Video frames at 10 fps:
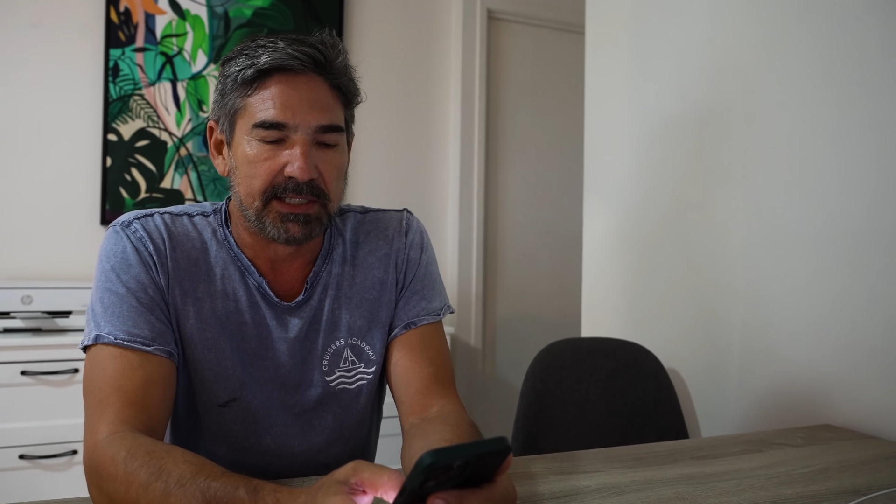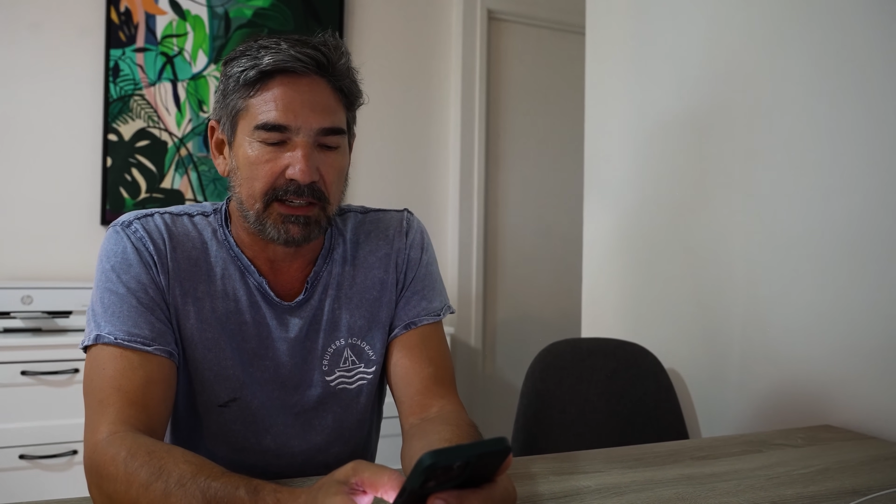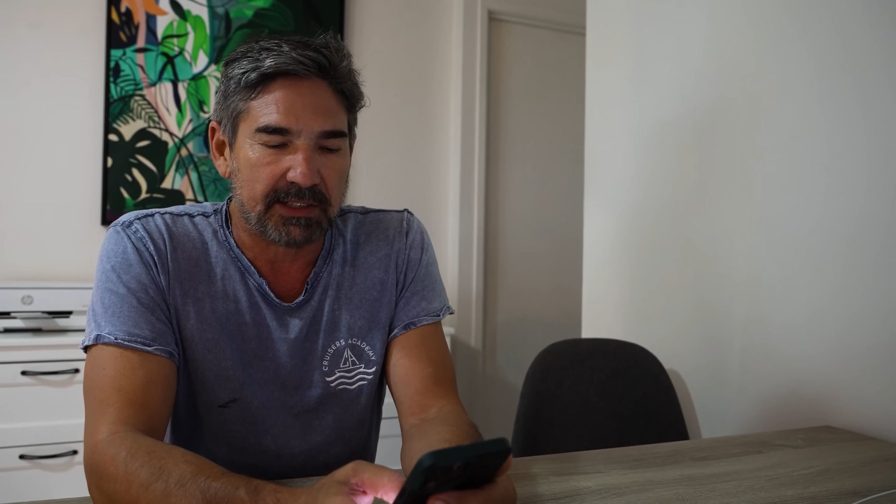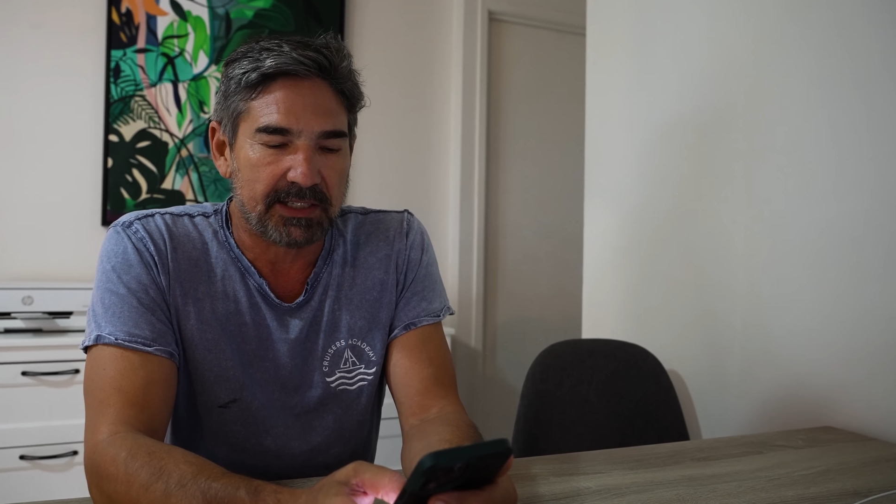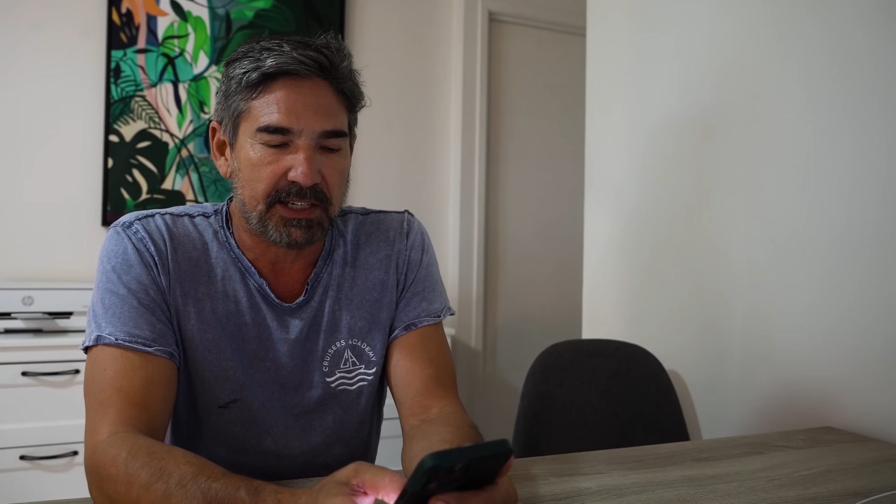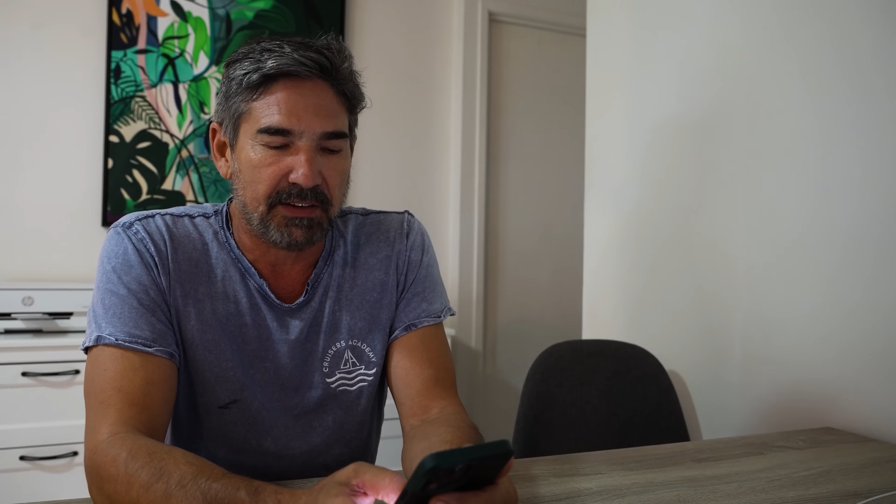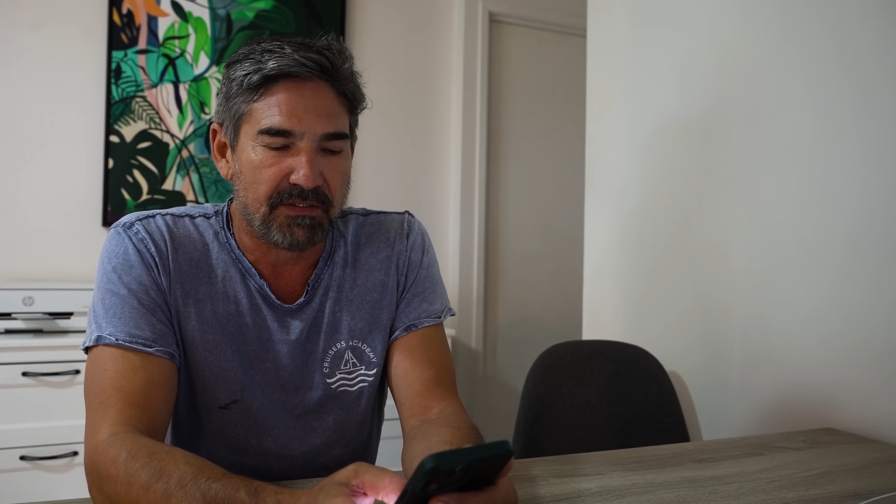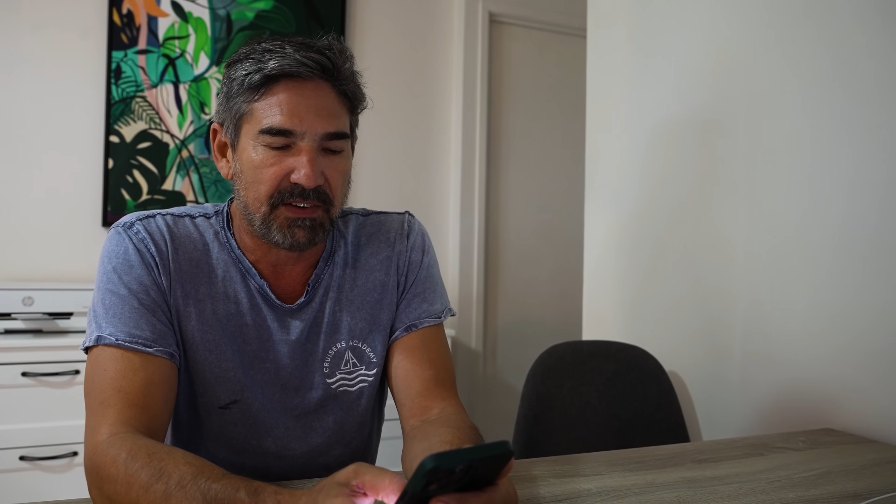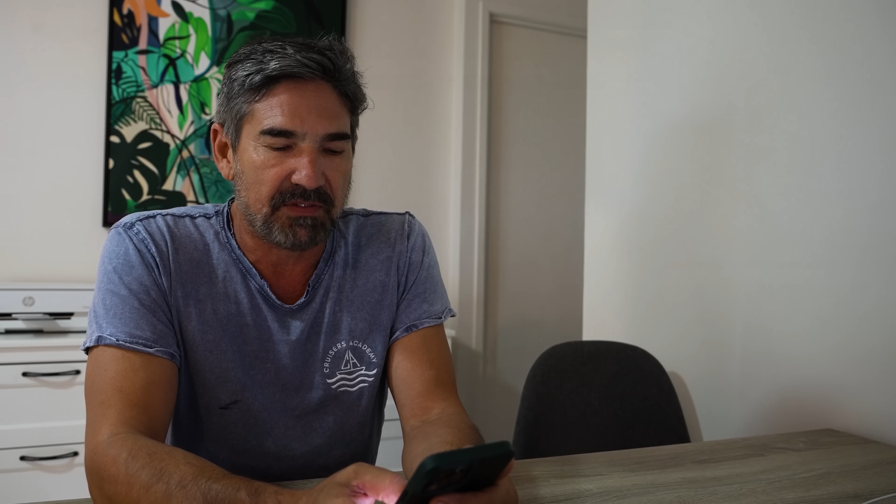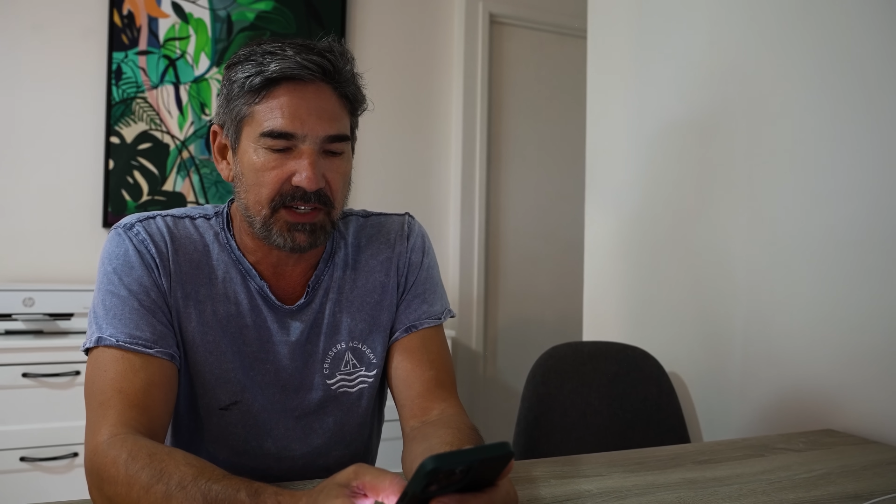delta T of
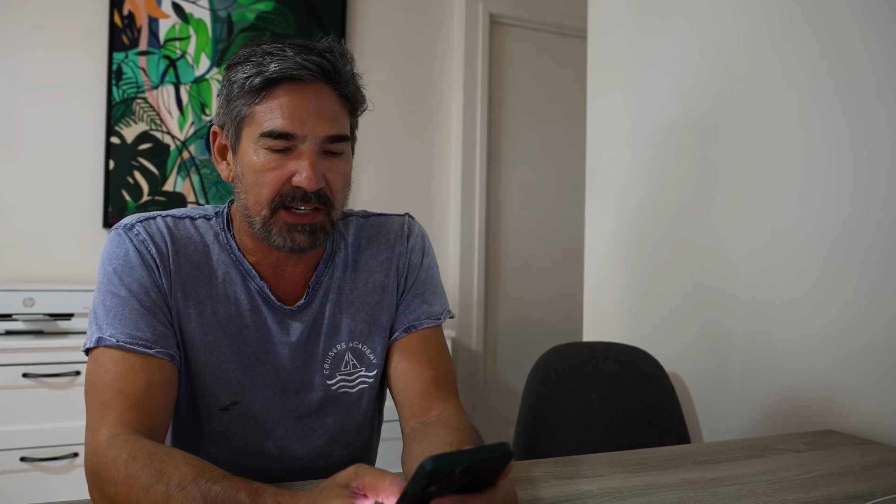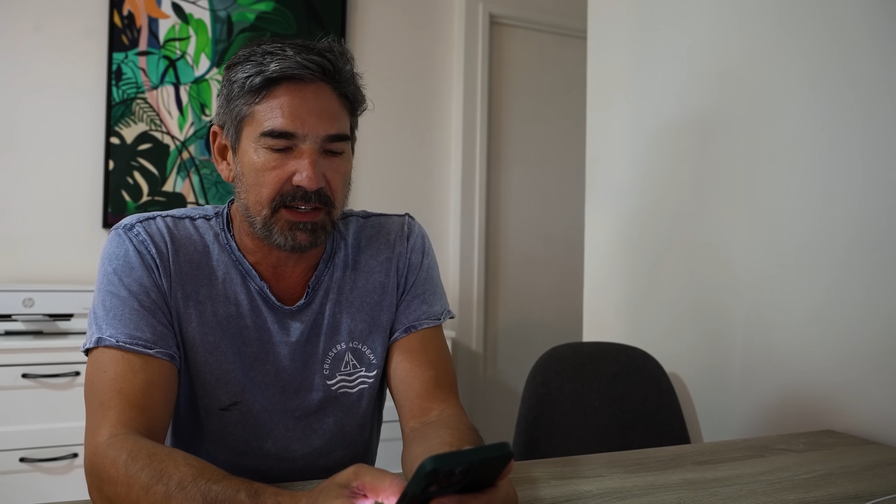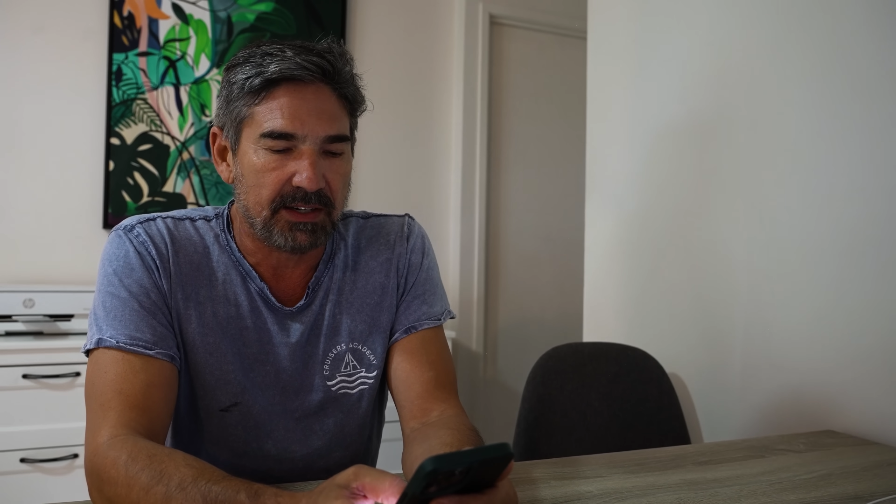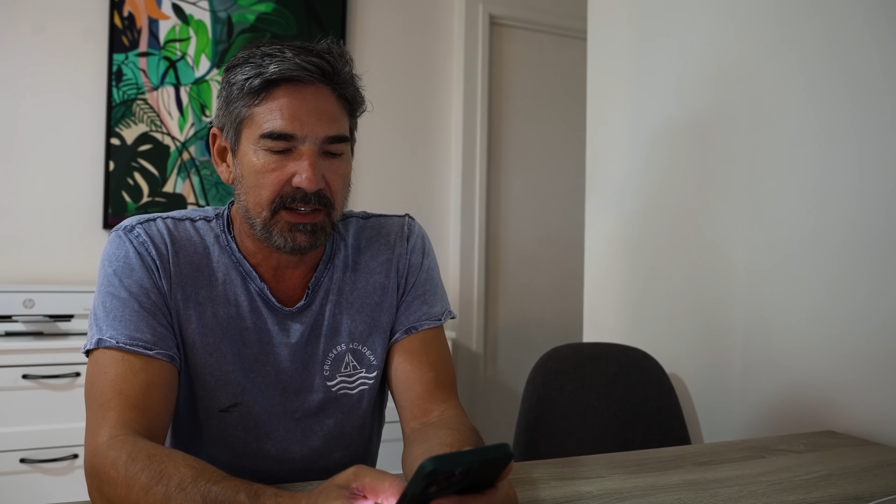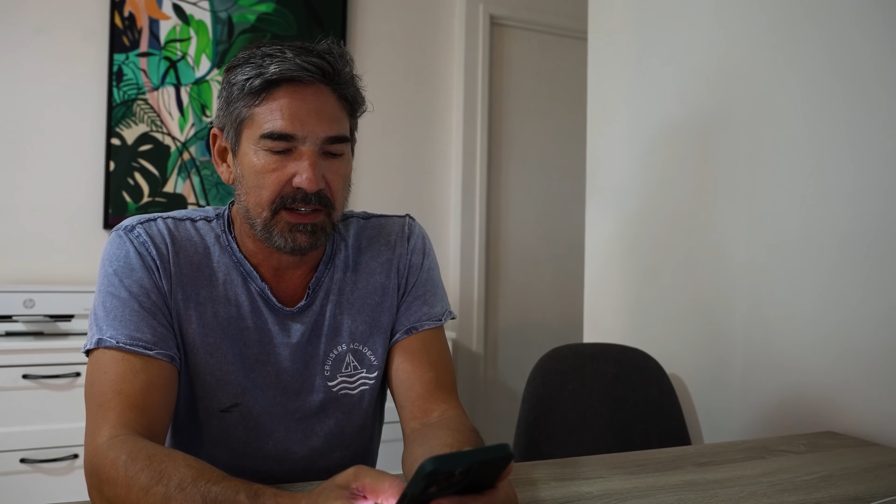15